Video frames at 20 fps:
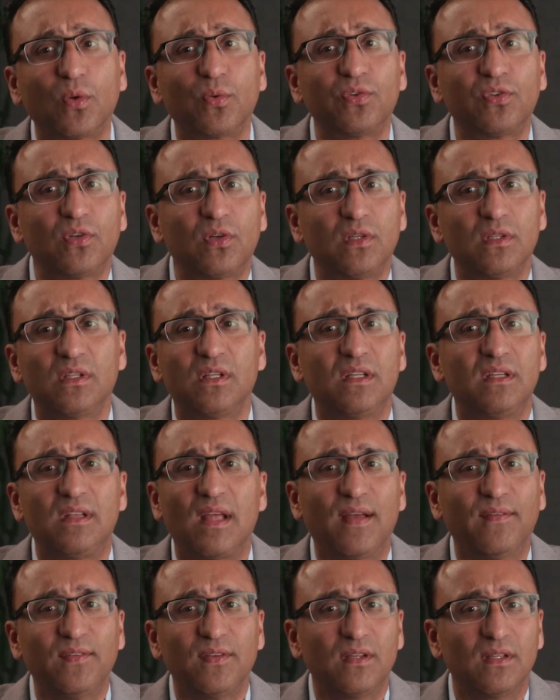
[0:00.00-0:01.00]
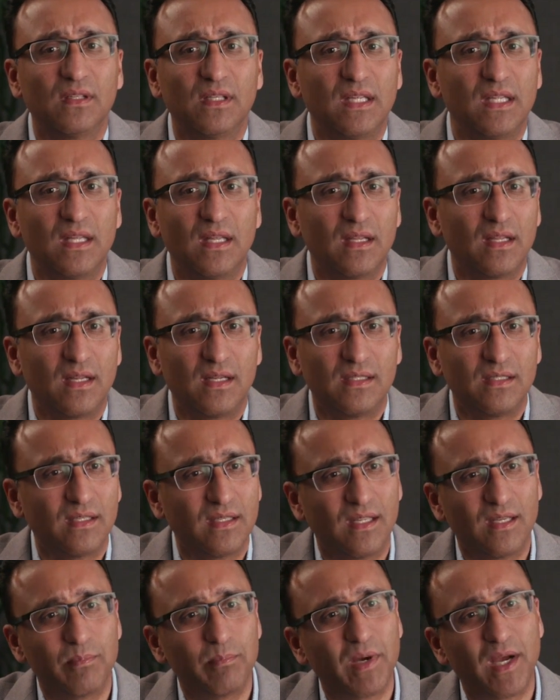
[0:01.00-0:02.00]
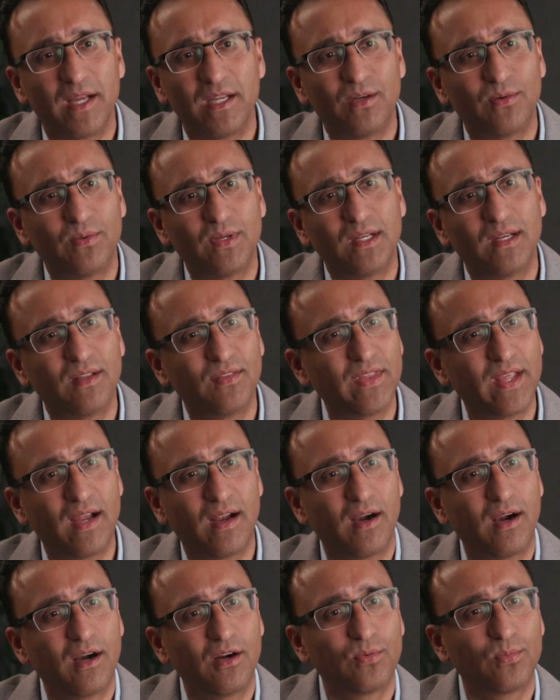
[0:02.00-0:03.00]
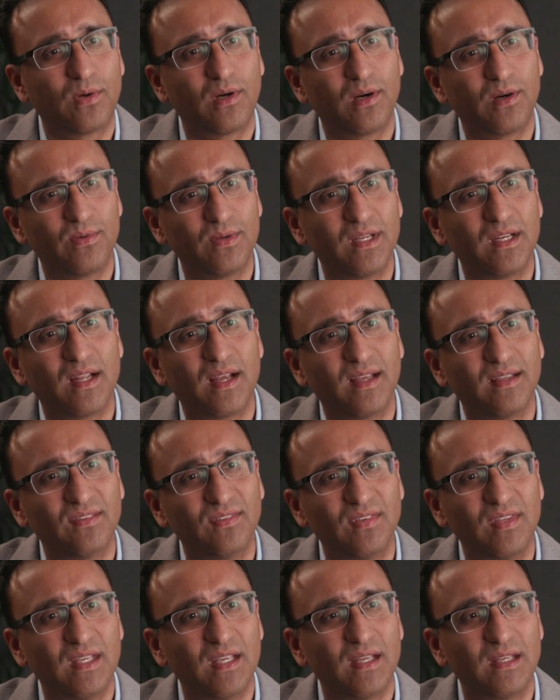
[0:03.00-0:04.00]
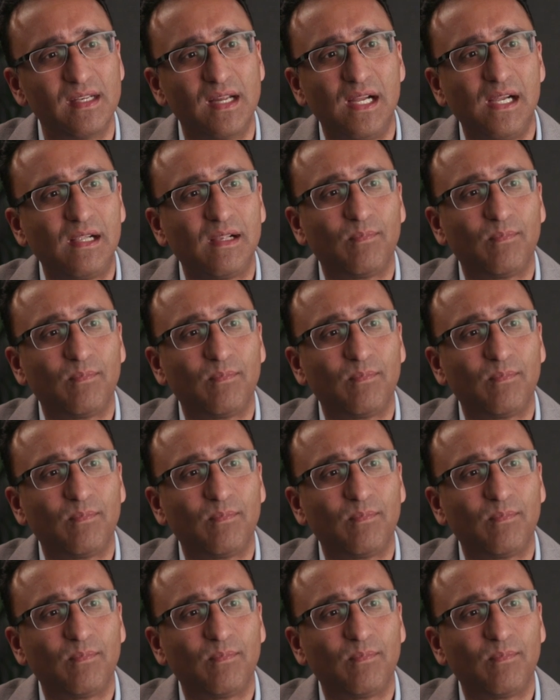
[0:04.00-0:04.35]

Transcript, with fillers: So certainly, definitely in in my arena, in that hardware arena, I see it.